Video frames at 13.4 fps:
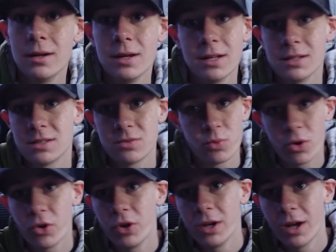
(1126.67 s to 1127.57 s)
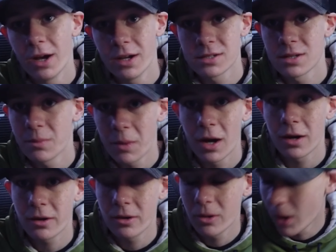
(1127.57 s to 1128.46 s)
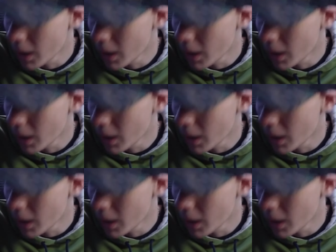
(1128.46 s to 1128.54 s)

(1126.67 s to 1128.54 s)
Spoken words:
It's really nice. I'm not gonna lie.